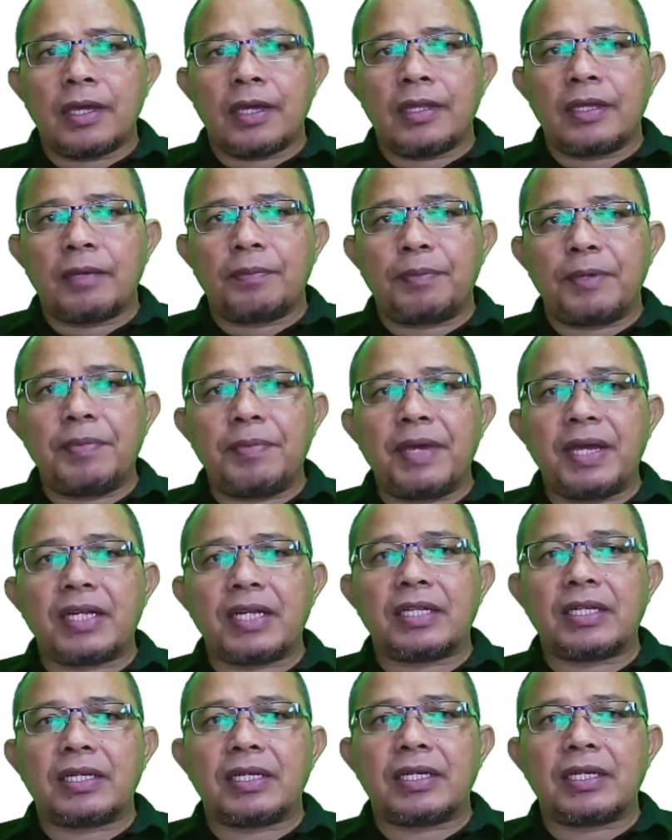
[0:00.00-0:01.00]
In the
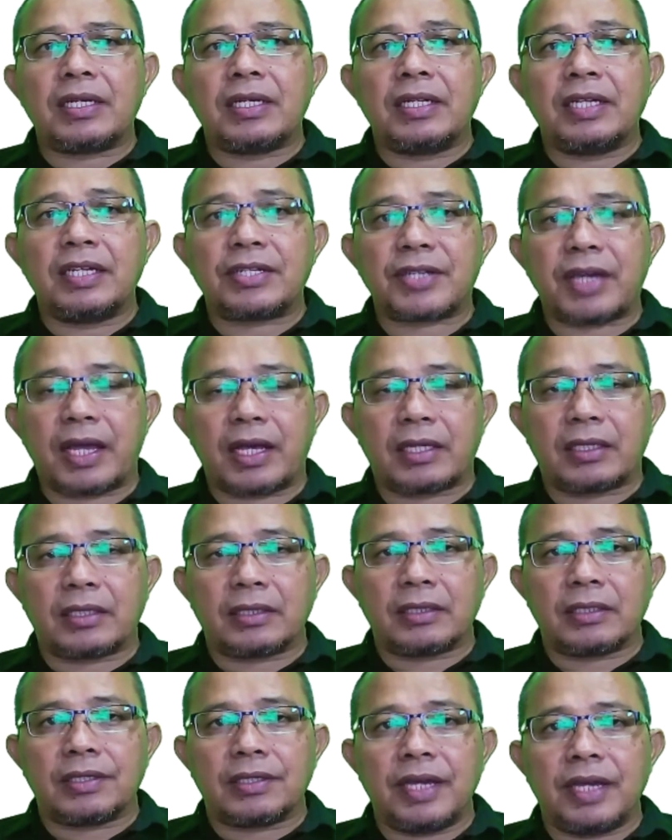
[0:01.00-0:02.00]
PBL learning
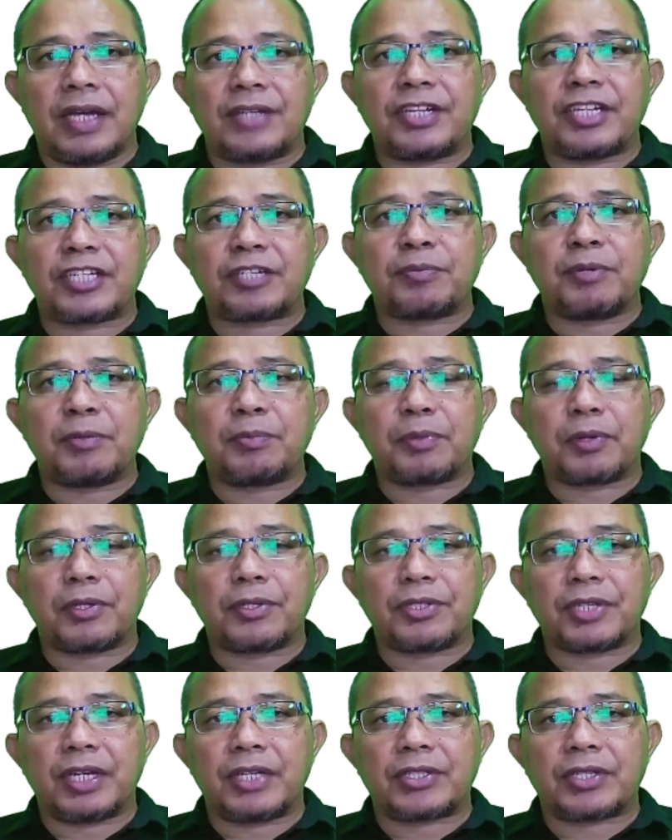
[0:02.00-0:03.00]
cycle, the assessment
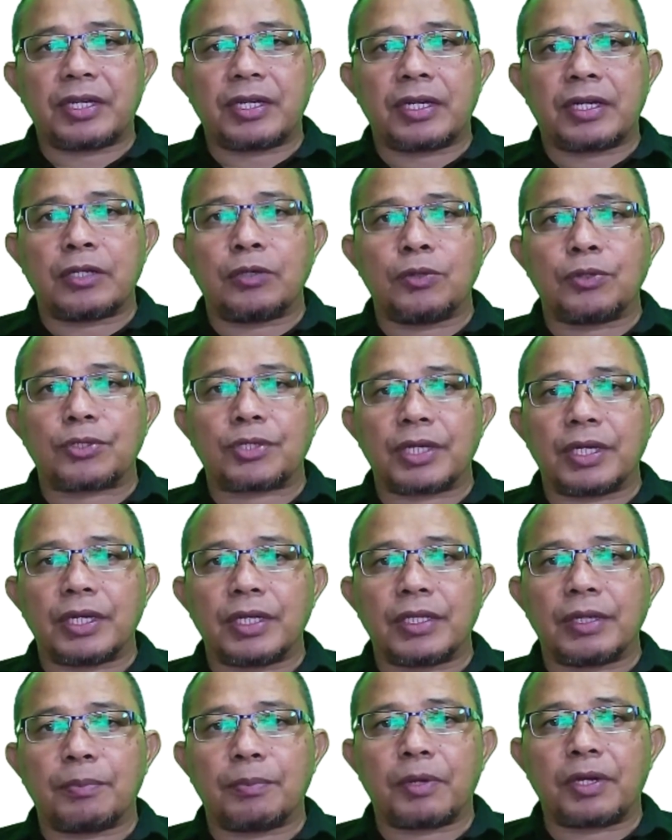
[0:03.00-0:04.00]
process includes
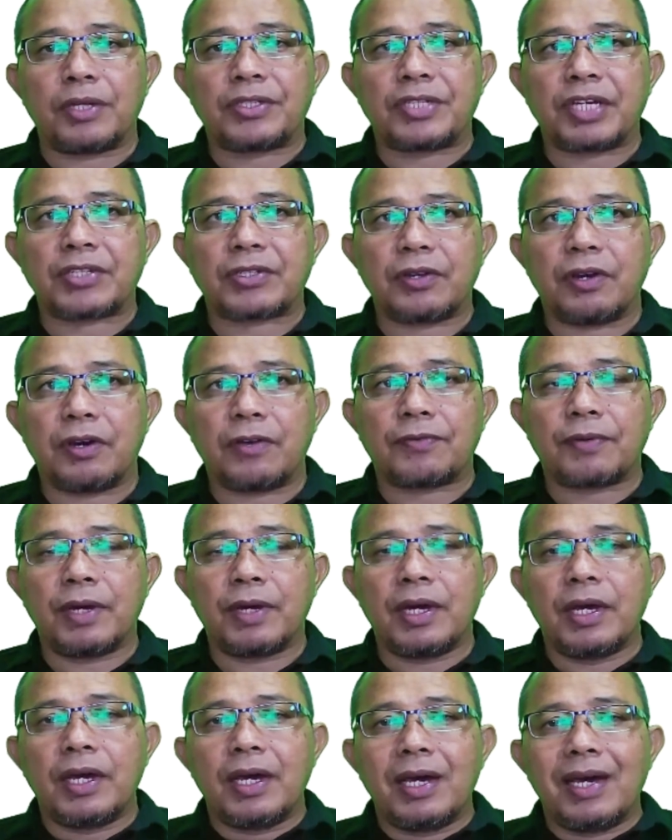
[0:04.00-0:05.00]
the process of
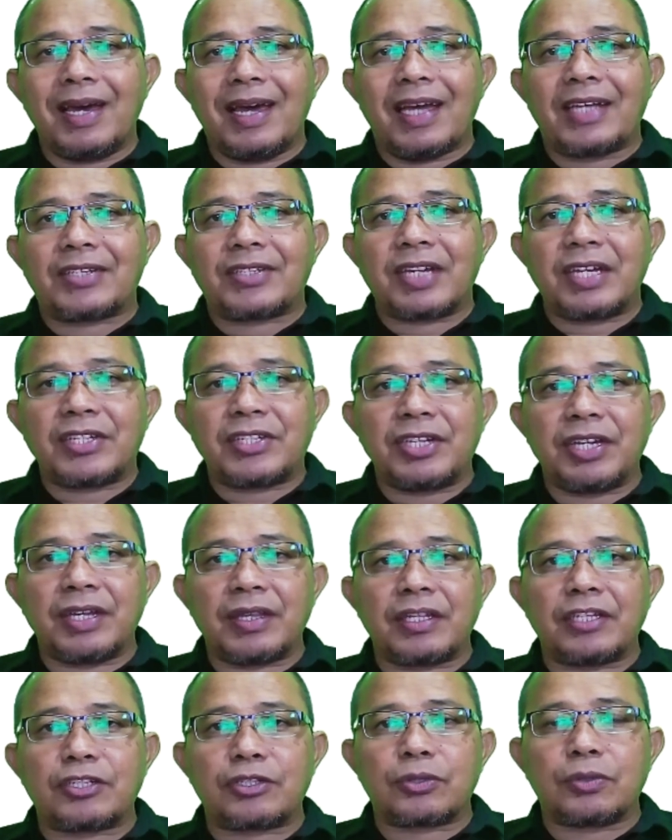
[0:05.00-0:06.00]

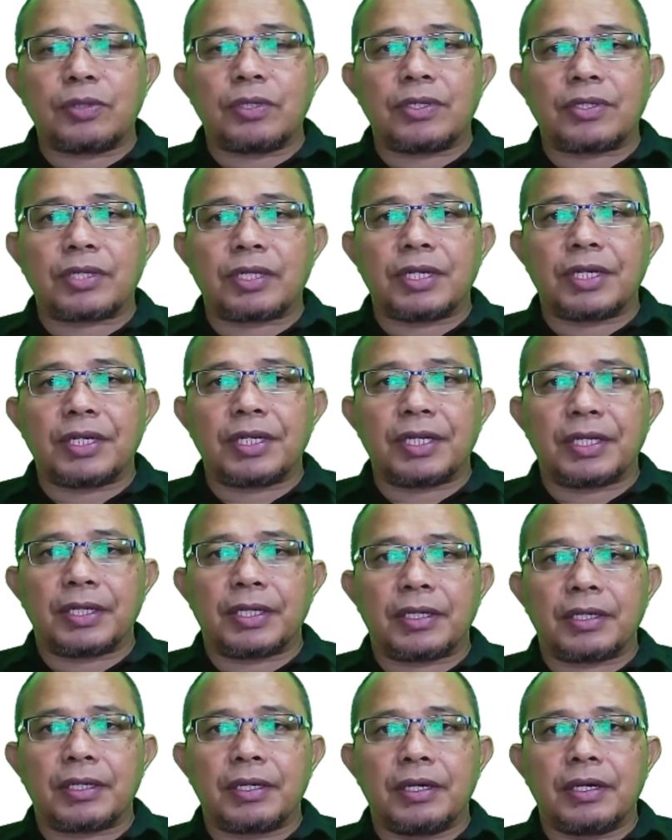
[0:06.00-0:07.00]
assessing the student's learning.
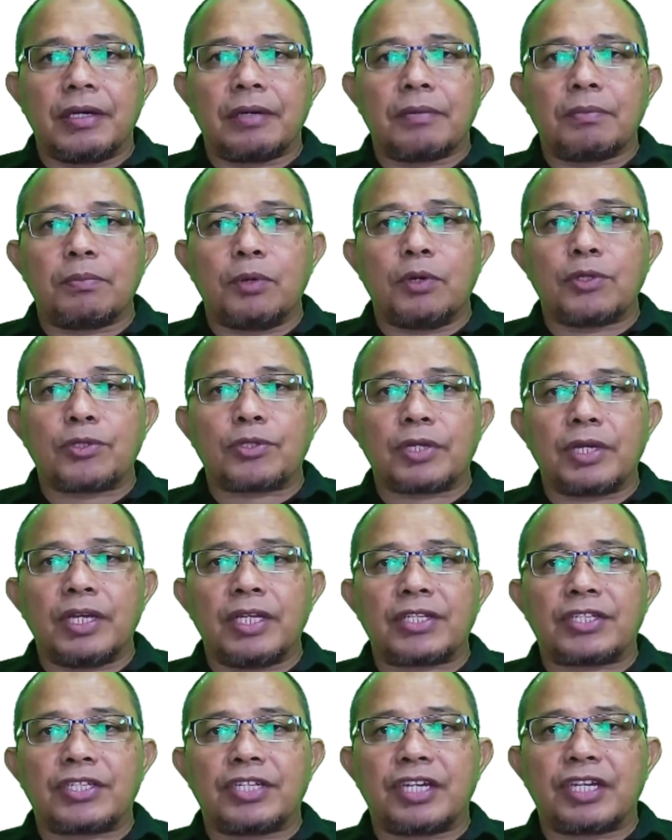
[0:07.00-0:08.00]
Both
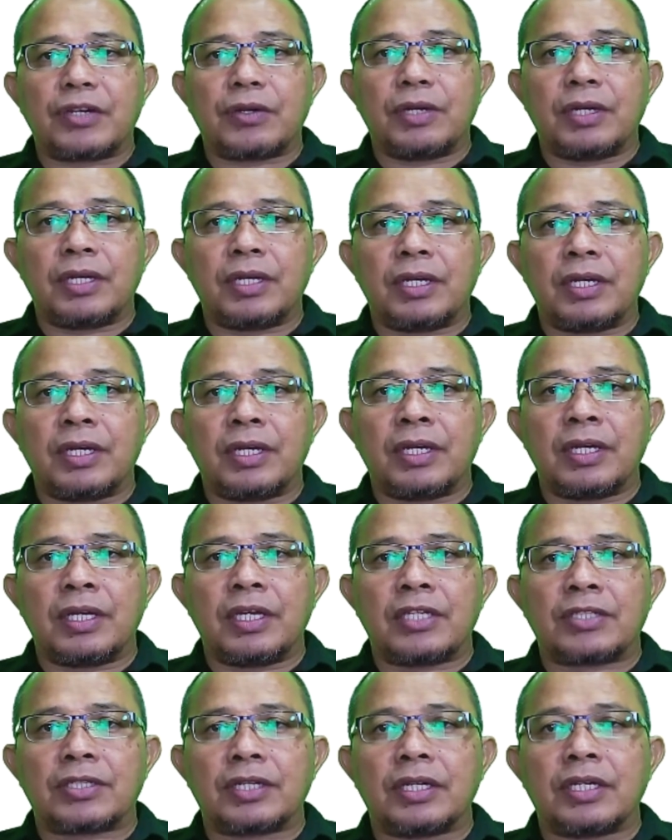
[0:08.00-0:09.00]

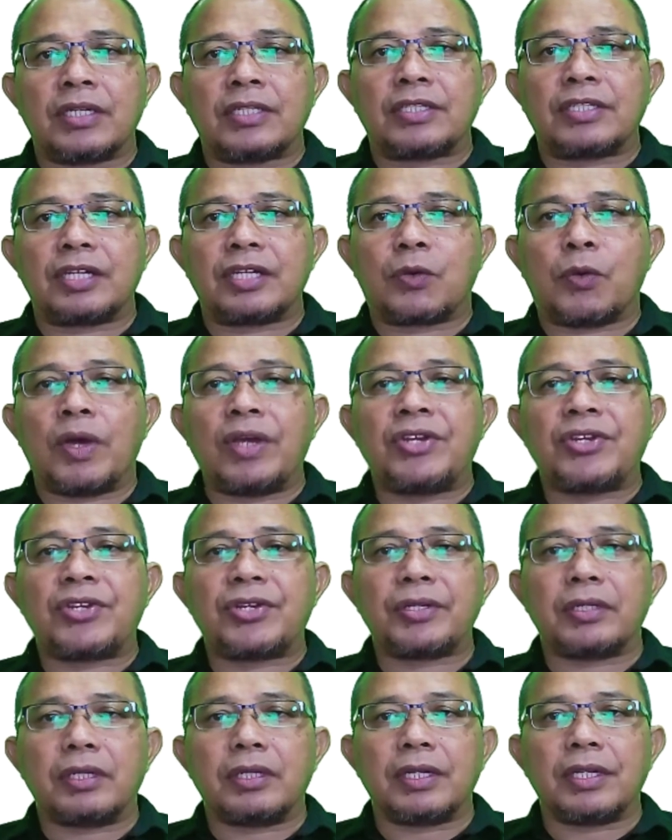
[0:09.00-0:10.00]
it's a
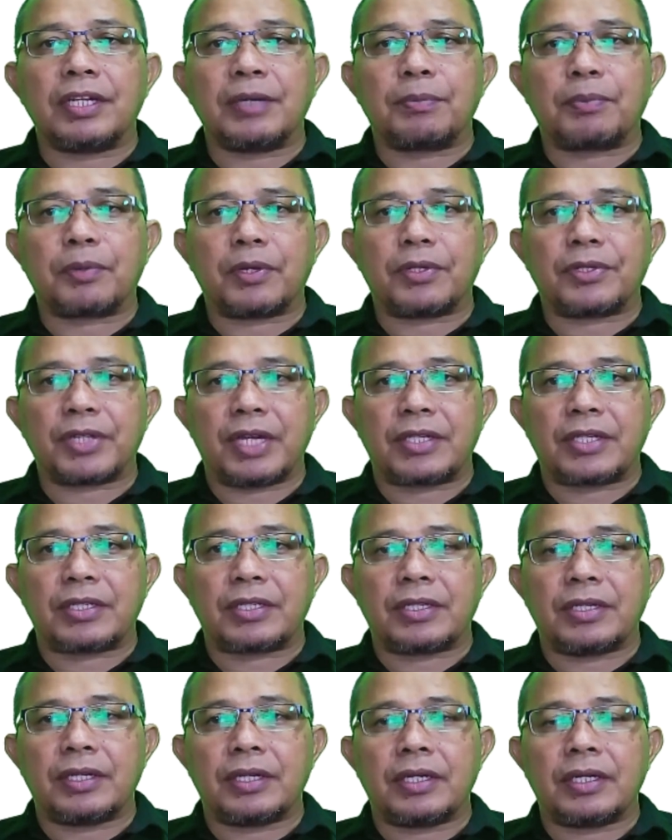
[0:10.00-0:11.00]
sequential learning
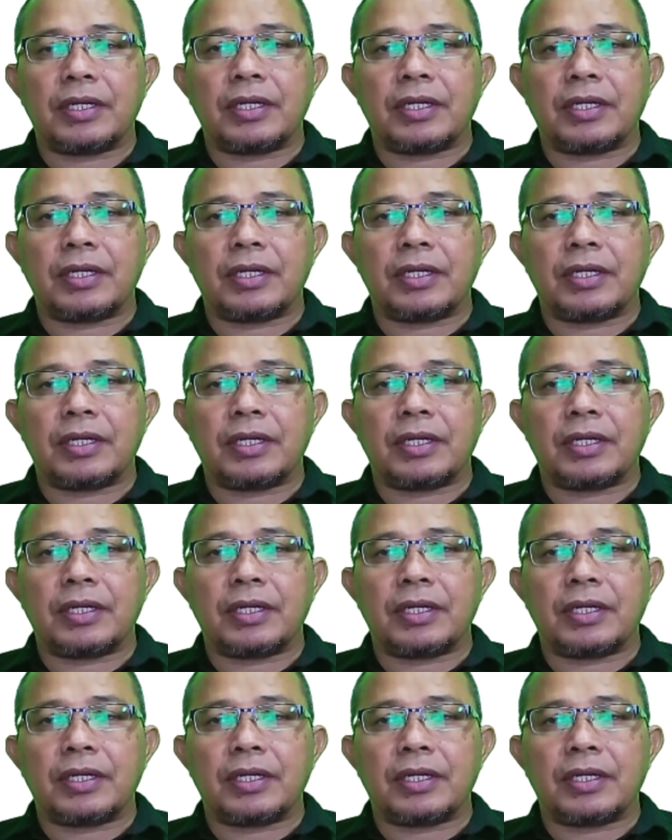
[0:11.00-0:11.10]
process,